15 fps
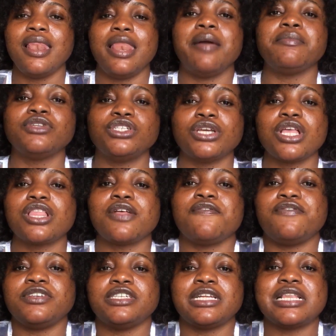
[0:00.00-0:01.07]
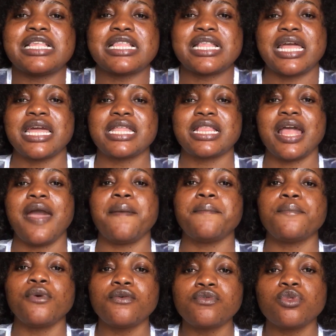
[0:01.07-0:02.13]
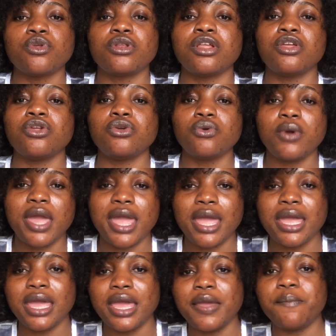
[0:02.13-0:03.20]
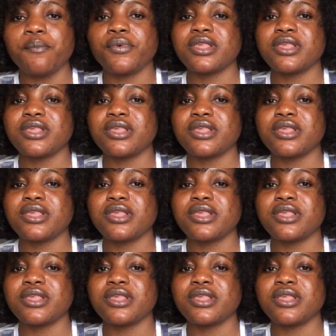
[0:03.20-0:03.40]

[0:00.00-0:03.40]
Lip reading: let me just officially say it. I moved to the UAE,